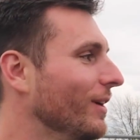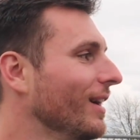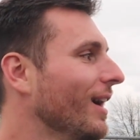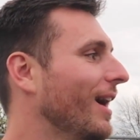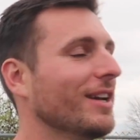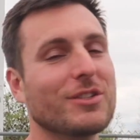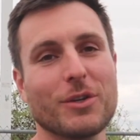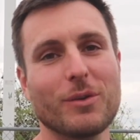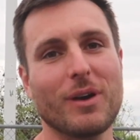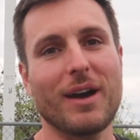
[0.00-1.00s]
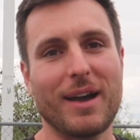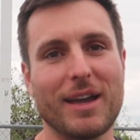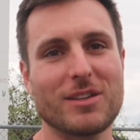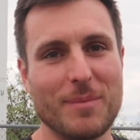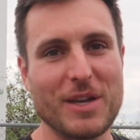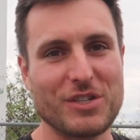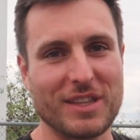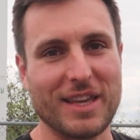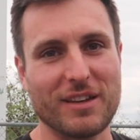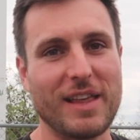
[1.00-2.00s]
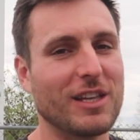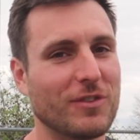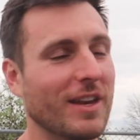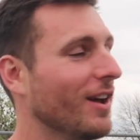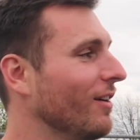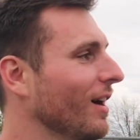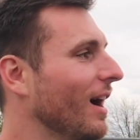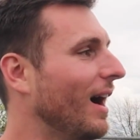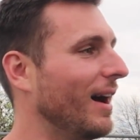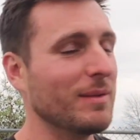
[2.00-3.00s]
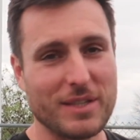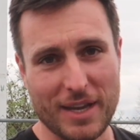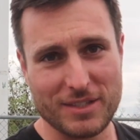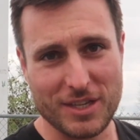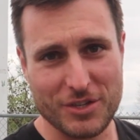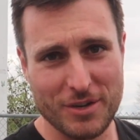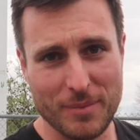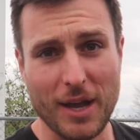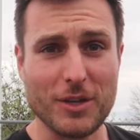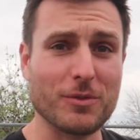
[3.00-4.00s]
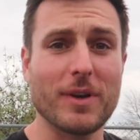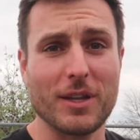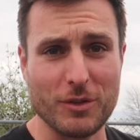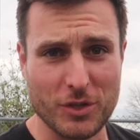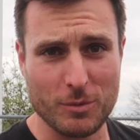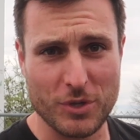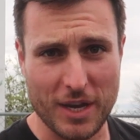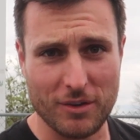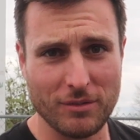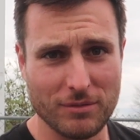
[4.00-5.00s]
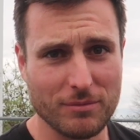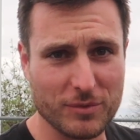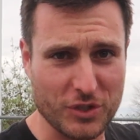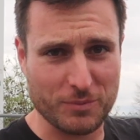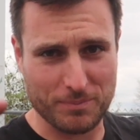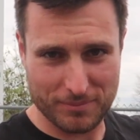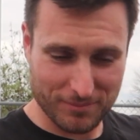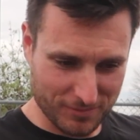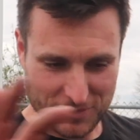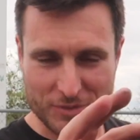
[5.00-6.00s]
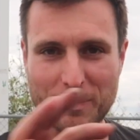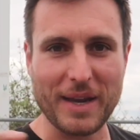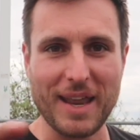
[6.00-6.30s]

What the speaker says: Cool. Alright, so, as I mentioned at the end of the last video, I'm a science teacher. I also run a YouTube channel, just my